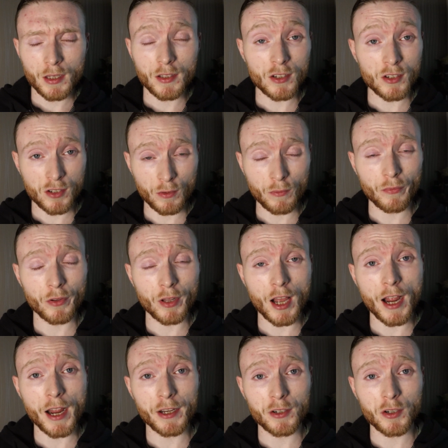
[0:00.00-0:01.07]
This is something
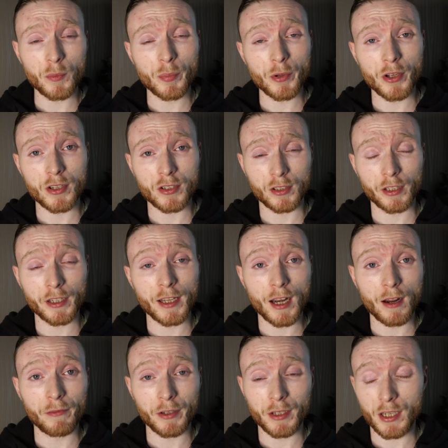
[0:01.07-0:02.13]
that I do personally, and
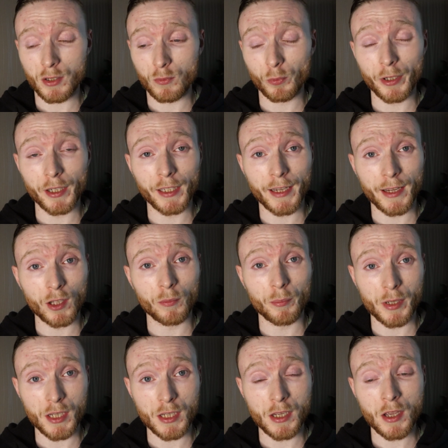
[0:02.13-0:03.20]
I think it's really
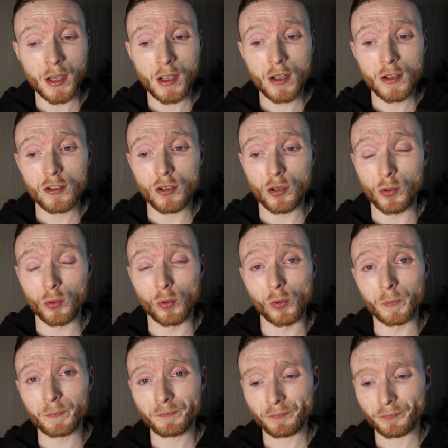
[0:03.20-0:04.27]
helped me
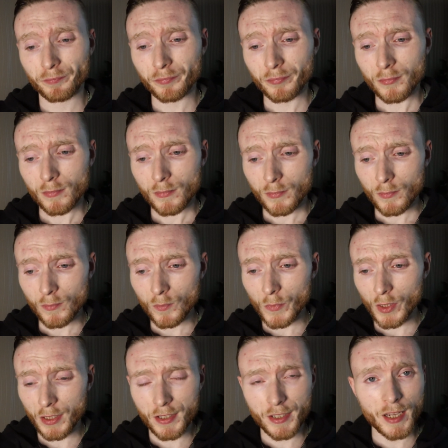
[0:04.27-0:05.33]
to
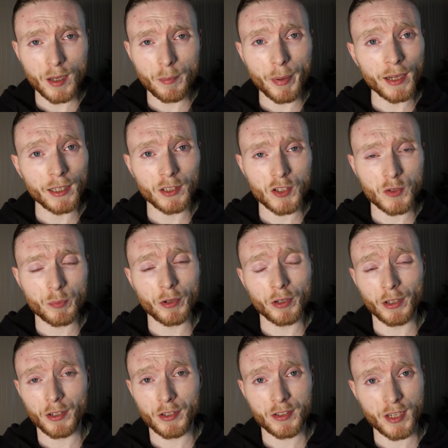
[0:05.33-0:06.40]
stay balanced,
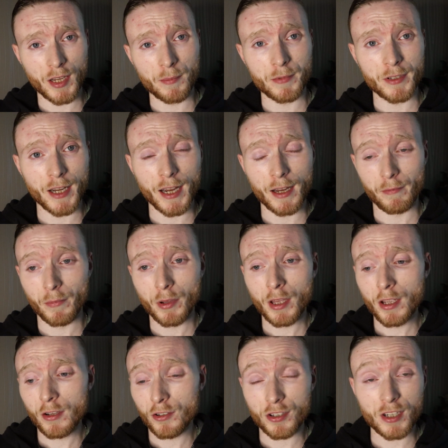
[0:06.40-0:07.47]
but at the same time
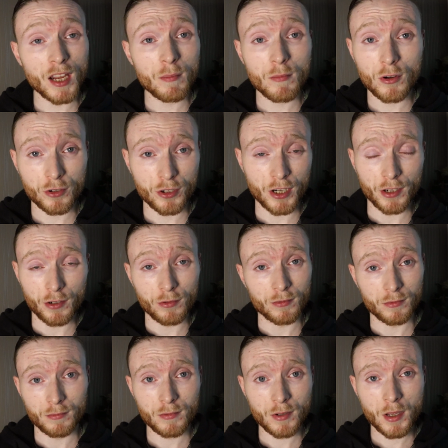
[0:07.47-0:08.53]
just get more shit
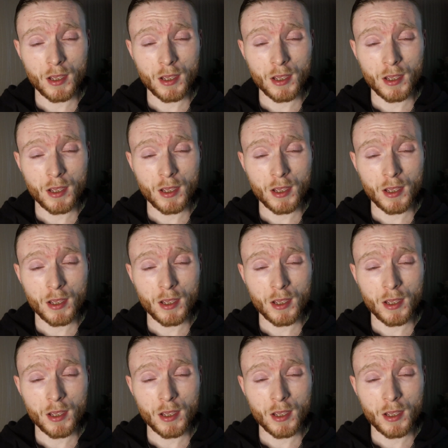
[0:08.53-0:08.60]
done.